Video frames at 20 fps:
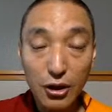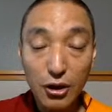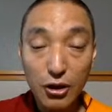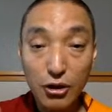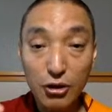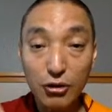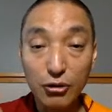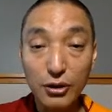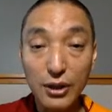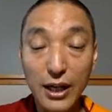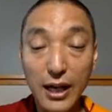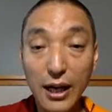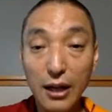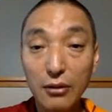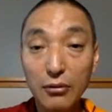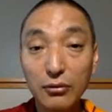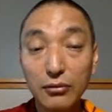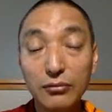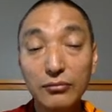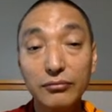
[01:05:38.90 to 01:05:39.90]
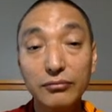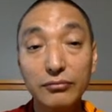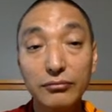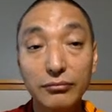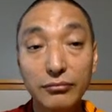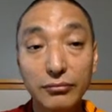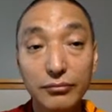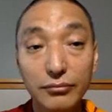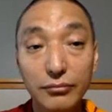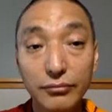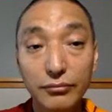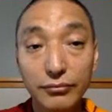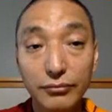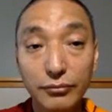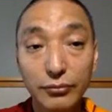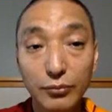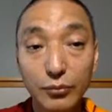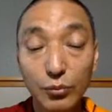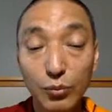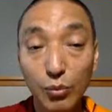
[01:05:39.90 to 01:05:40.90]
So now,
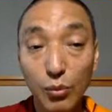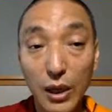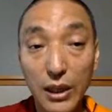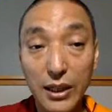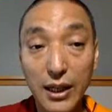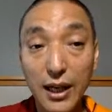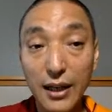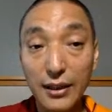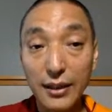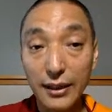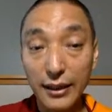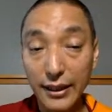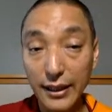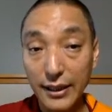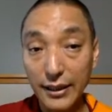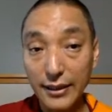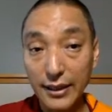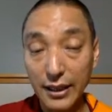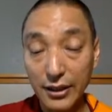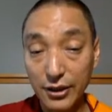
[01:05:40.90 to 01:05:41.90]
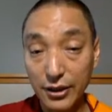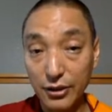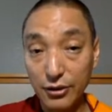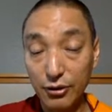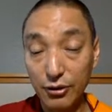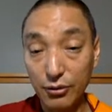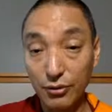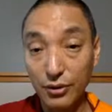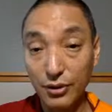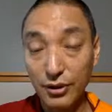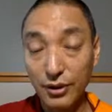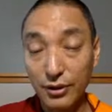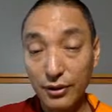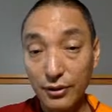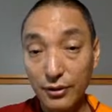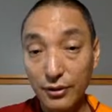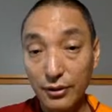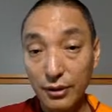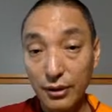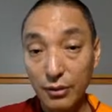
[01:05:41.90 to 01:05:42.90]
what are the 8 antidotes?
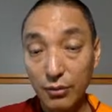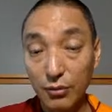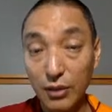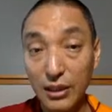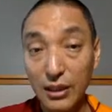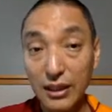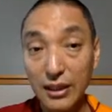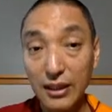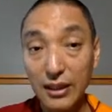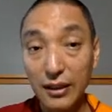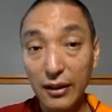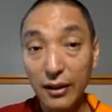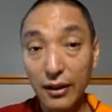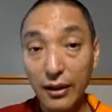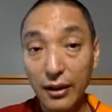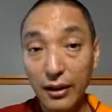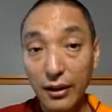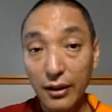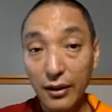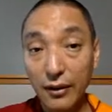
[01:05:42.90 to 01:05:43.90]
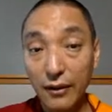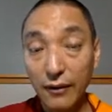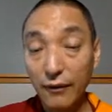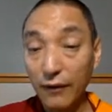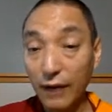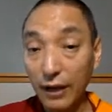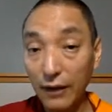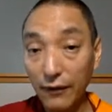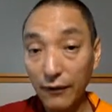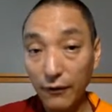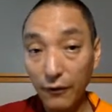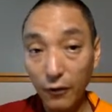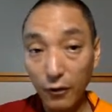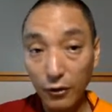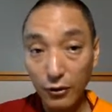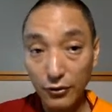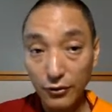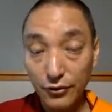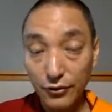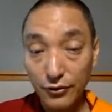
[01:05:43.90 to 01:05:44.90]
What are the 5
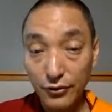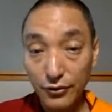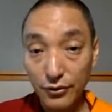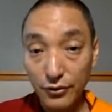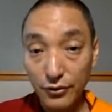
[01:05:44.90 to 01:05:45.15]
faults?